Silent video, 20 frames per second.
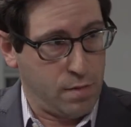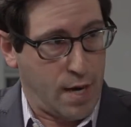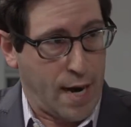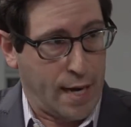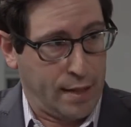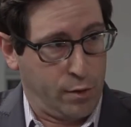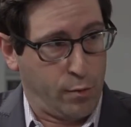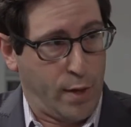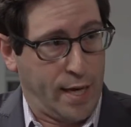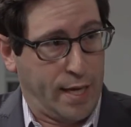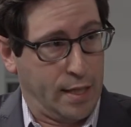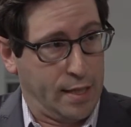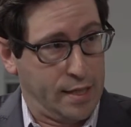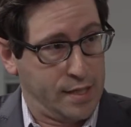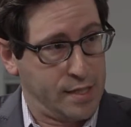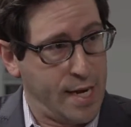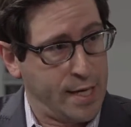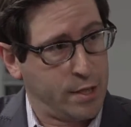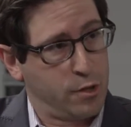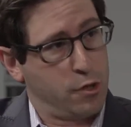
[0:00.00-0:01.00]
highly
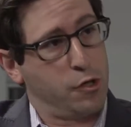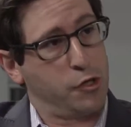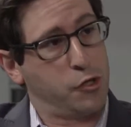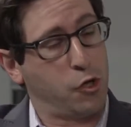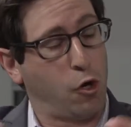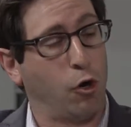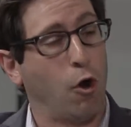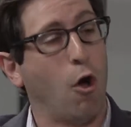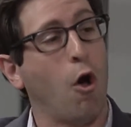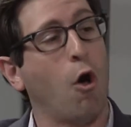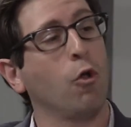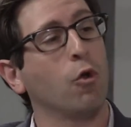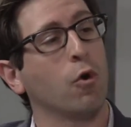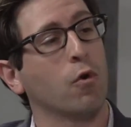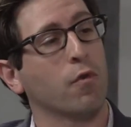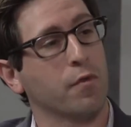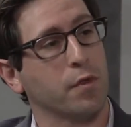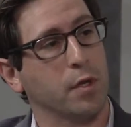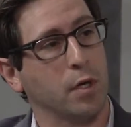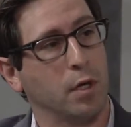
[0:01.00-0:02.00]
regulated sectors are all
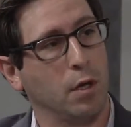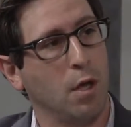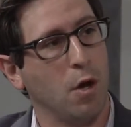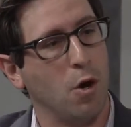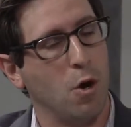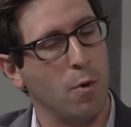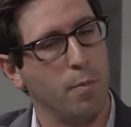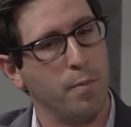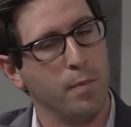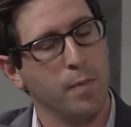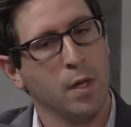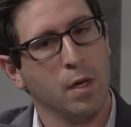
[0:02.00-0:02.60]
over the globe,